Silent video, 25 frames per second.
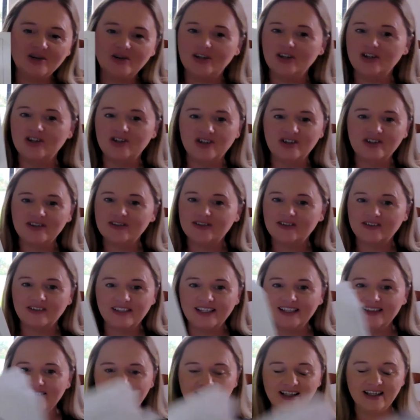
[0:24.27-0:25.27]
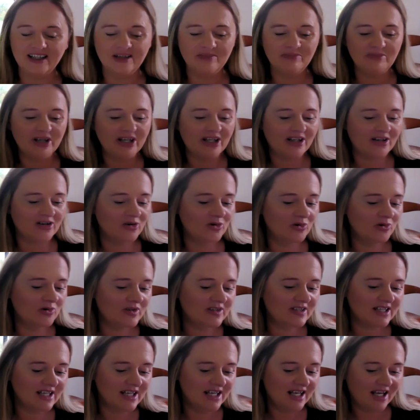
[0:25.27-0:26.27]
You can just listen, make
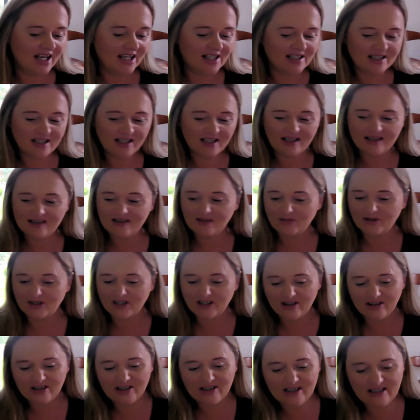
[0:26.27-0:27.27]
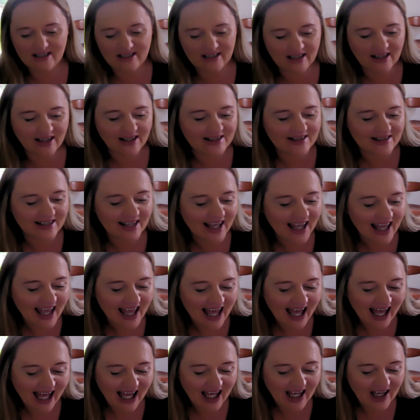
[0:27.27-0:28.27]
notes, and take some of the ideas.
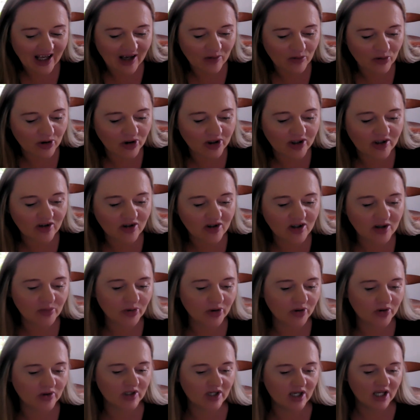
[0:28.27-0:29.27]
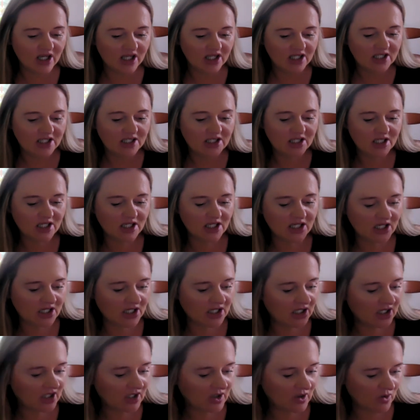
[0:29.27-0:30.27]
We're going to talk about
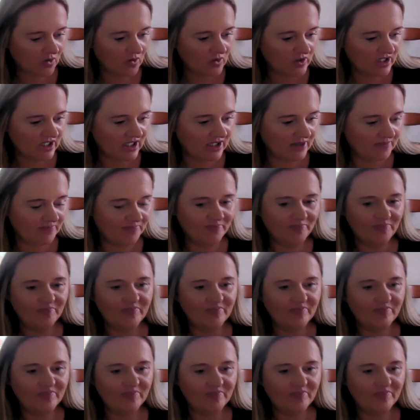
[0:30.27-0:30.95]
decoding.